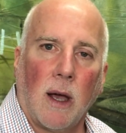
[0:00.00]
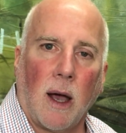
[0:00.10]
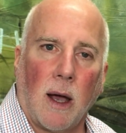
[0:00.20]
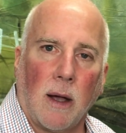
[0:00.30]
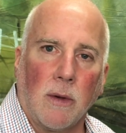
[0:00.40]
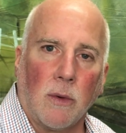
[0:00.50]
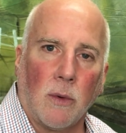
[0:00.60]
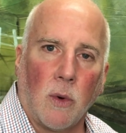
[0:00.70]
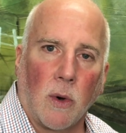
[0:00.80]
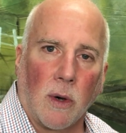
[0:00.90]
uh,
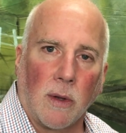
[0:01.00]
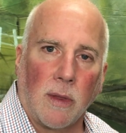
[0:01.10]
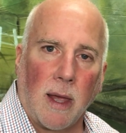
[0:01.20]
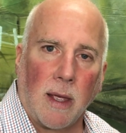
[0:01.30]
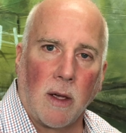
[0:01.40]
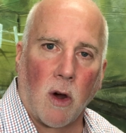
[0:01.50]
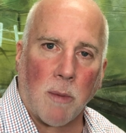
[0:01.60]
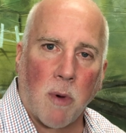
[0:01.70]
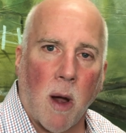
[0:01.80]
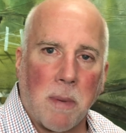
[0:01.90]
or they are
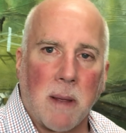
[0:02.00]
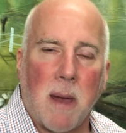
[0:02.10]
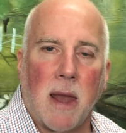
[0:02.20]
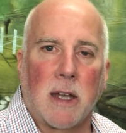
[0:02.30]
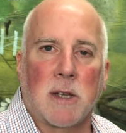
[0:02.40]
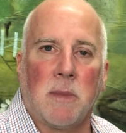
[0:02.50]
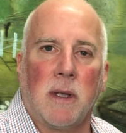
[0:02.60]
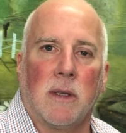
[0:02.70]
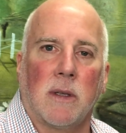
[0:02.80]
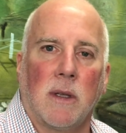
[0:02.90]
property
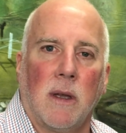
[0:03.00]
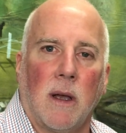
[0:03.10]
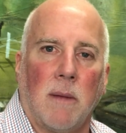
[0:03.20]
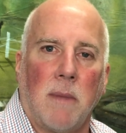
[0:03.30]
management uh,